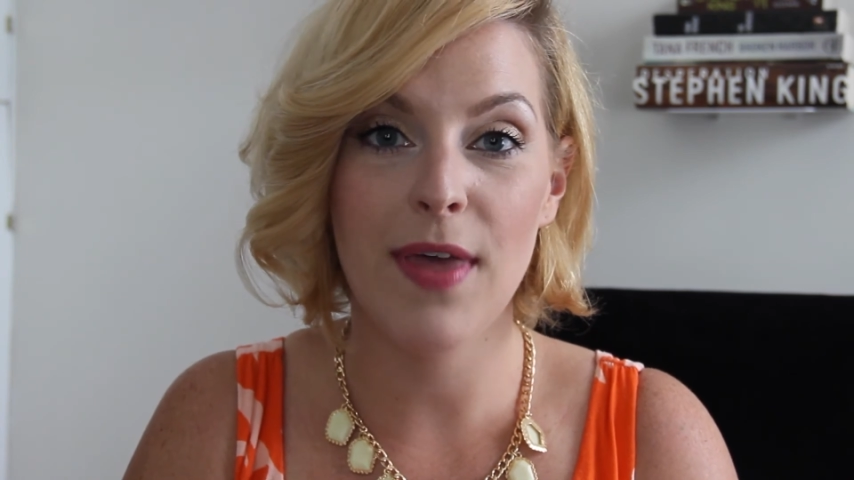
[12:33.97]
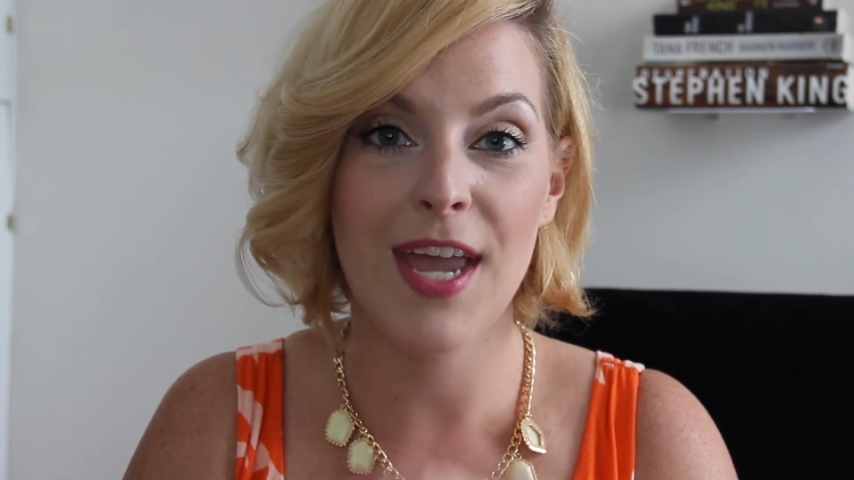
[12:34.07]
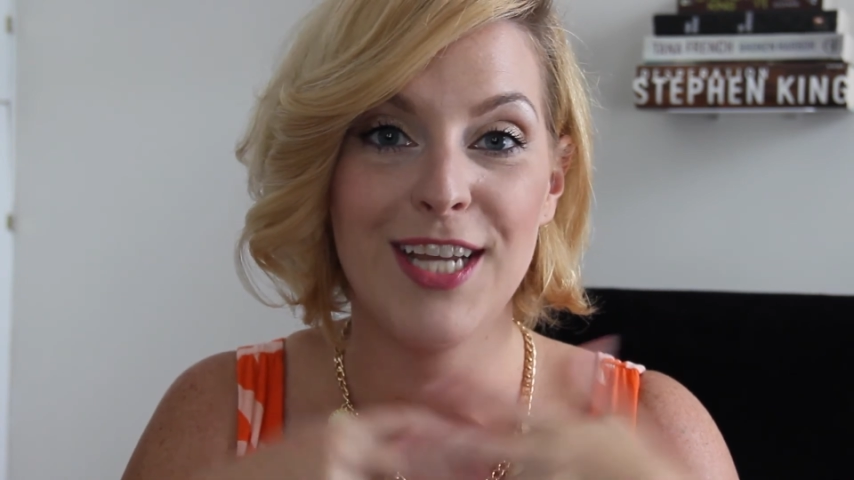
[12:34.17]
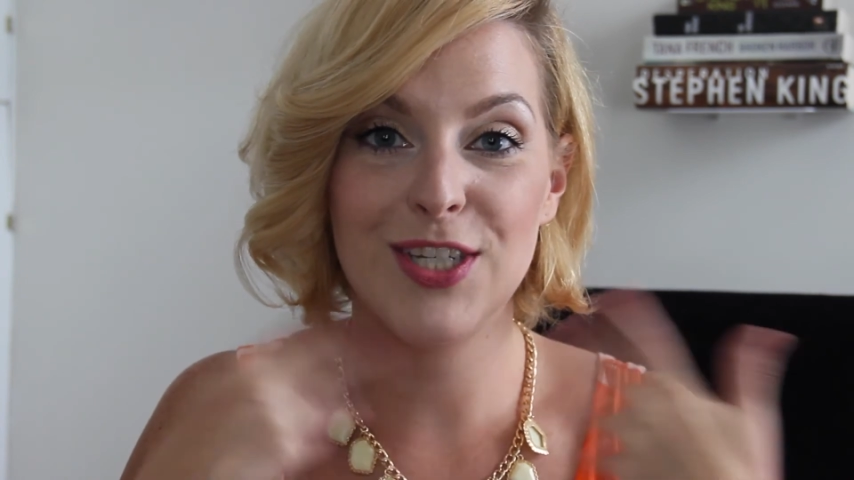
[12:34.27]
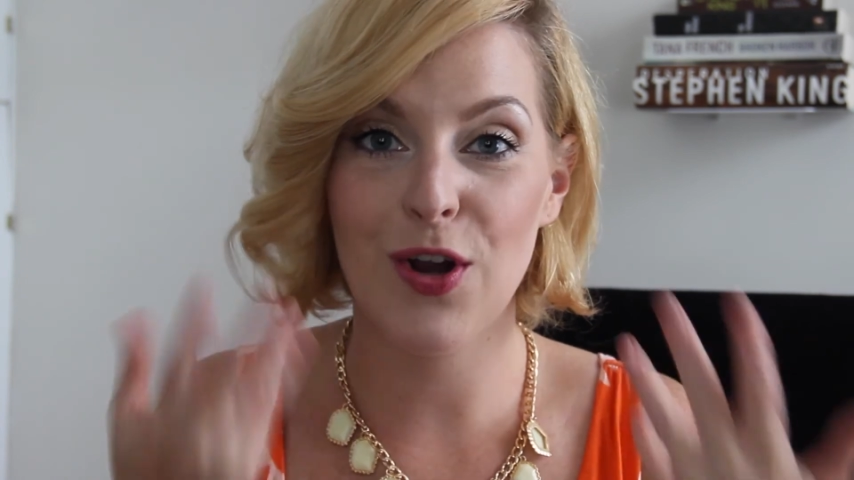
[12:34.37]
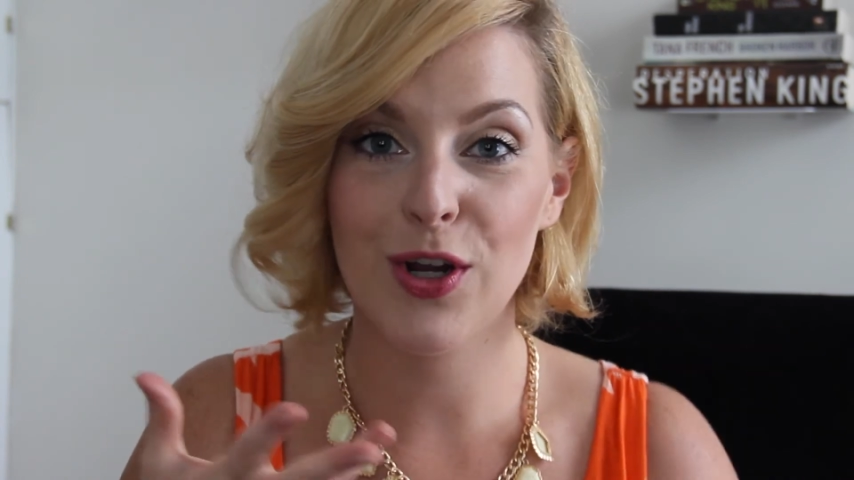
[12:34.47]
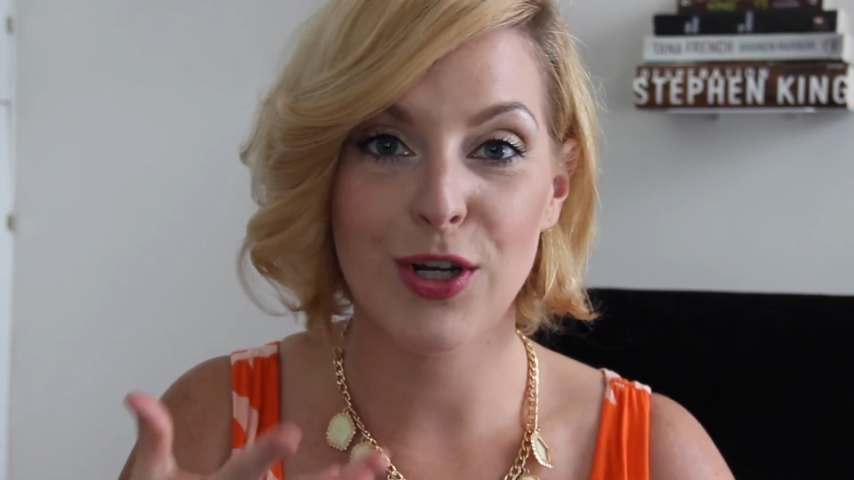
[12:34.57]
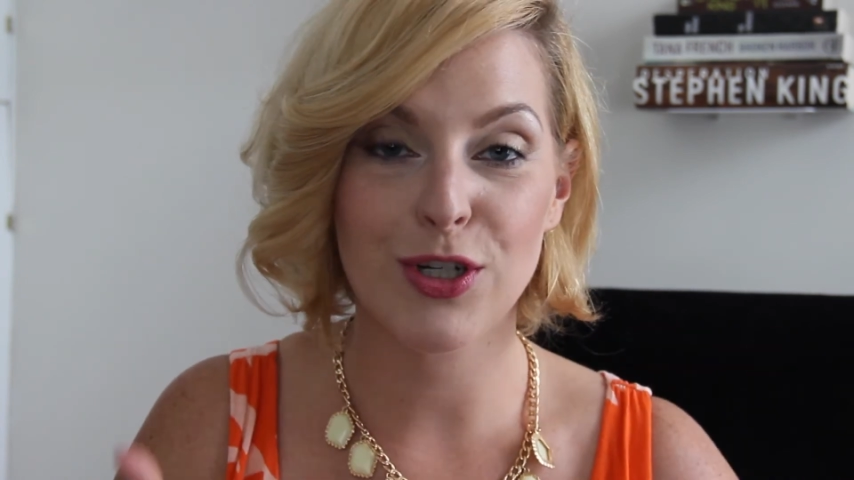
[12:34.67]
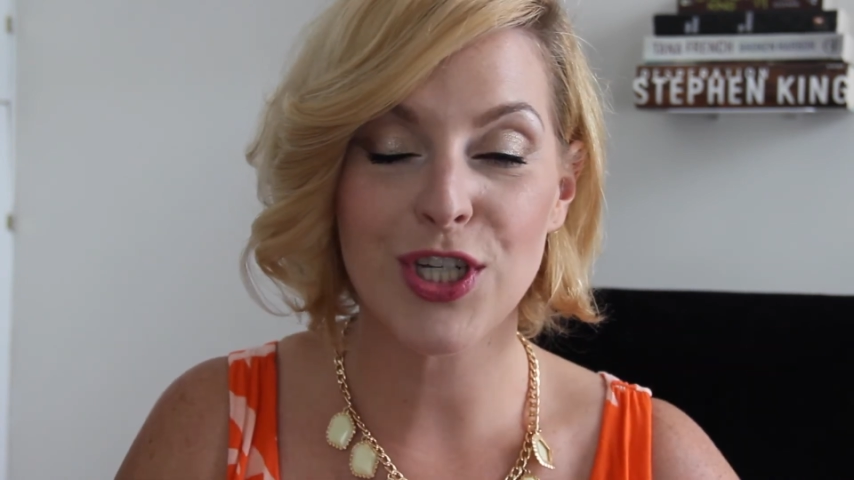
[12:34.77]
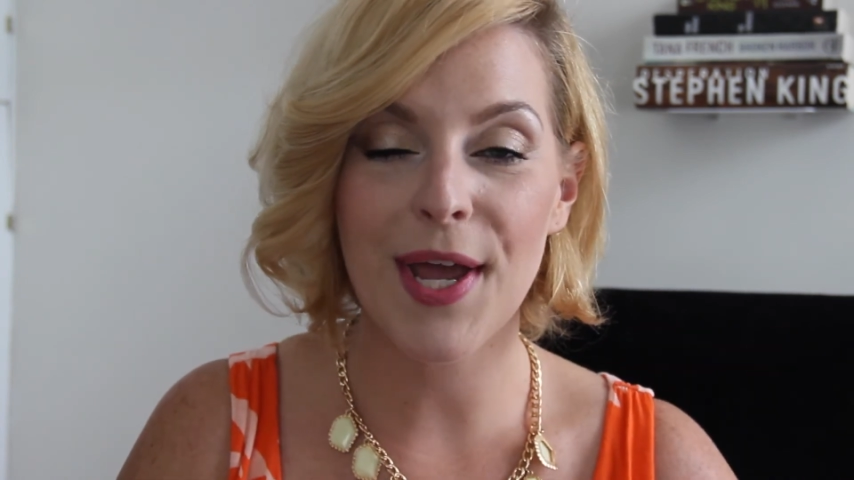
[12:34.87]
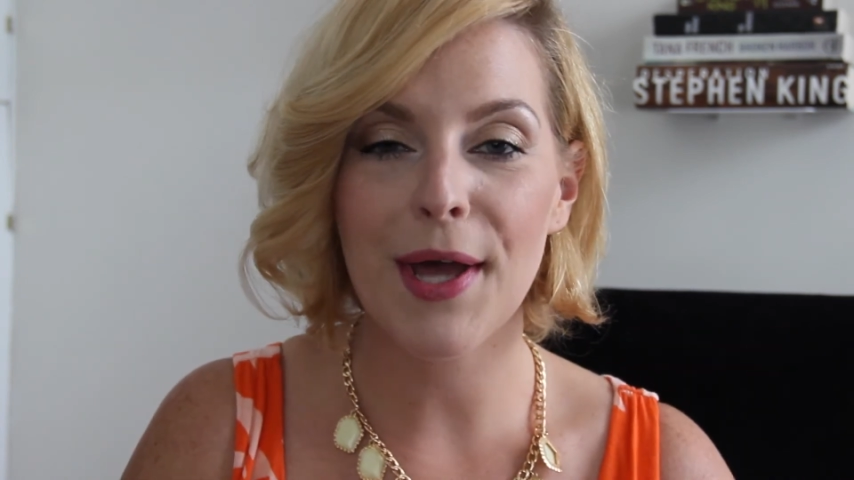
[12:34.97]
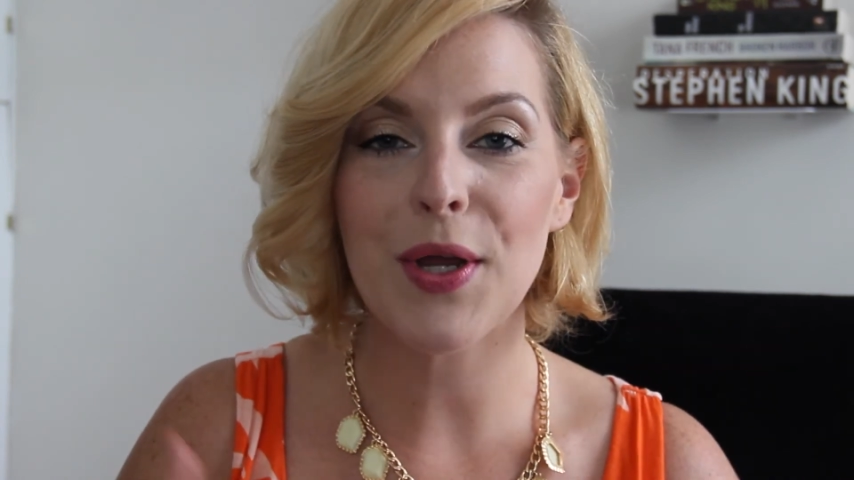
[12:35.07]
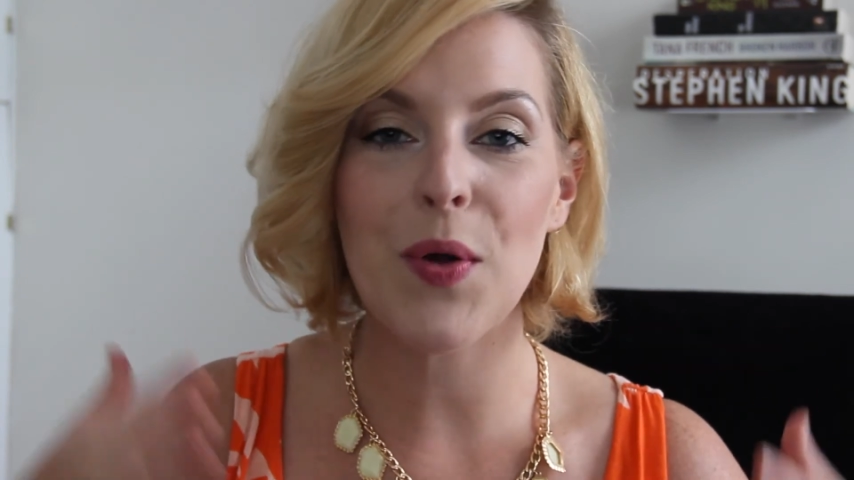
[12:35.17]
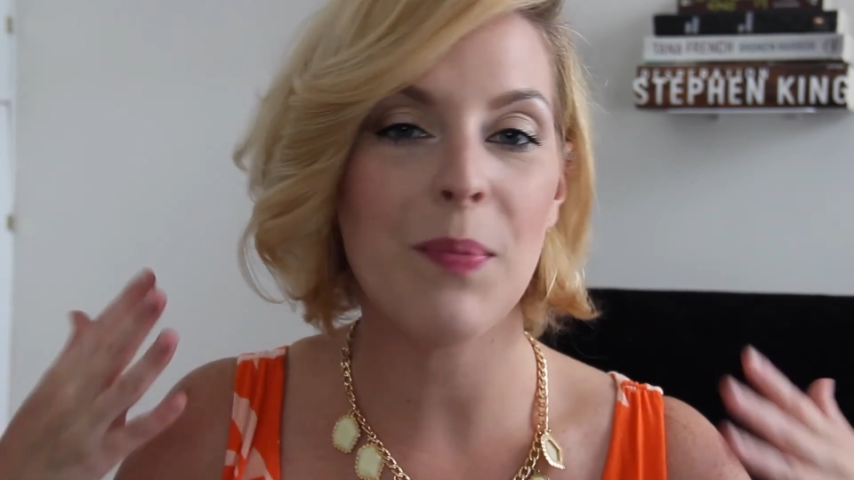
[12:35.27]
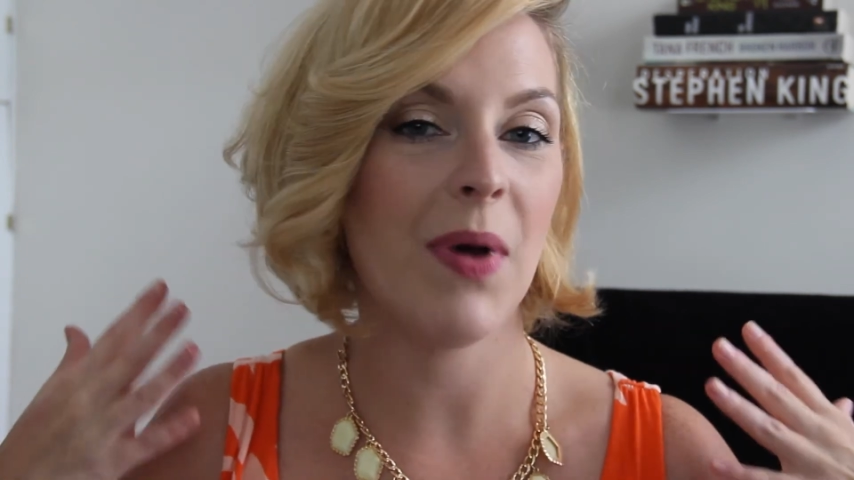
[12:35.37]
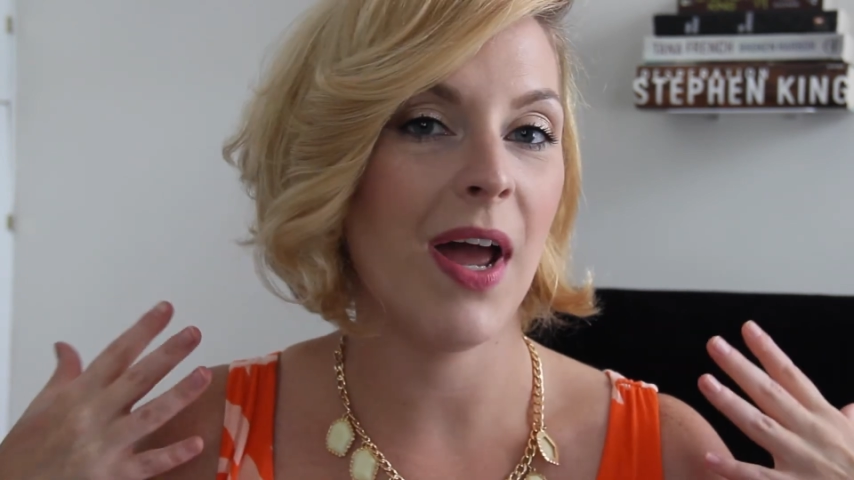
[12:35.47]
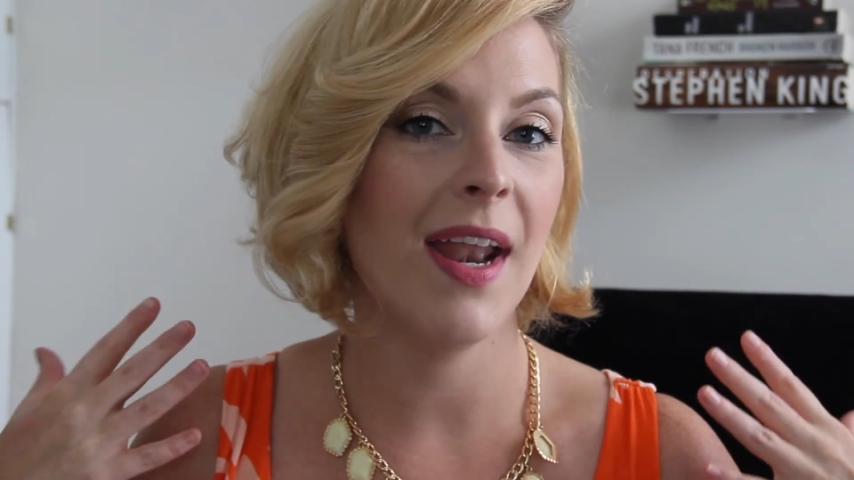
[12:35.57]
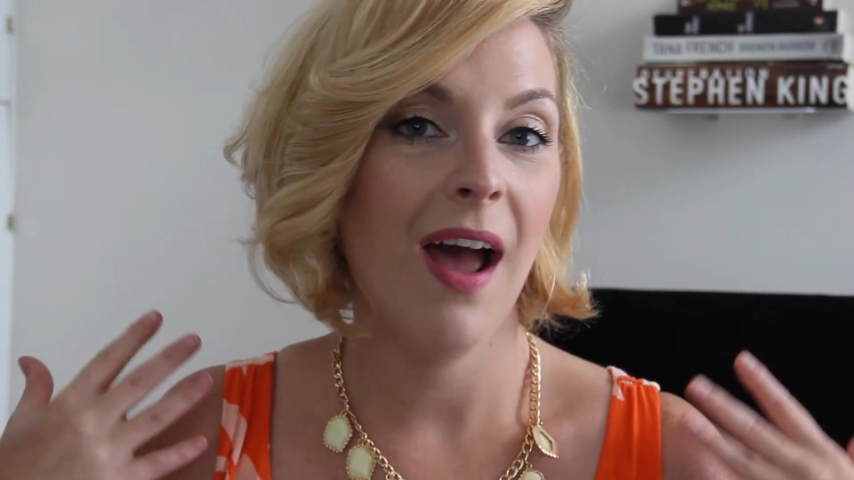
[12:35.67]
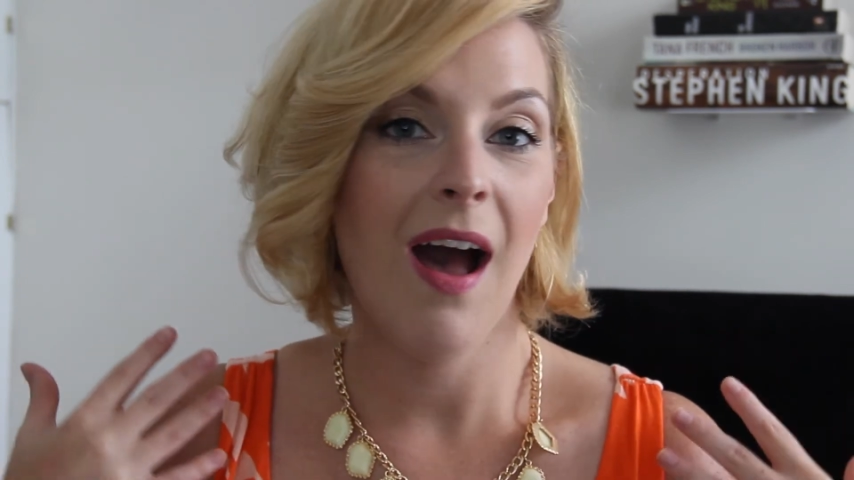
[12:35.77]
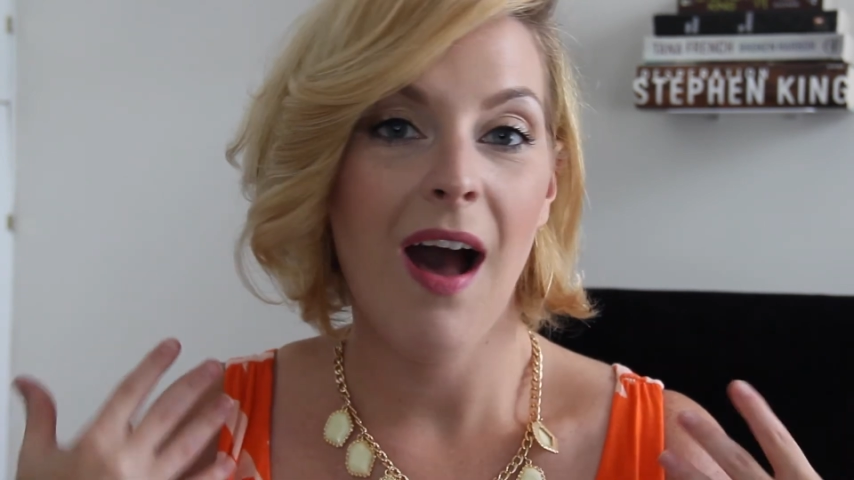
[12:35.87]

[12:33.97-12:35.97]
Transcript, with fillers: a darker shadow, but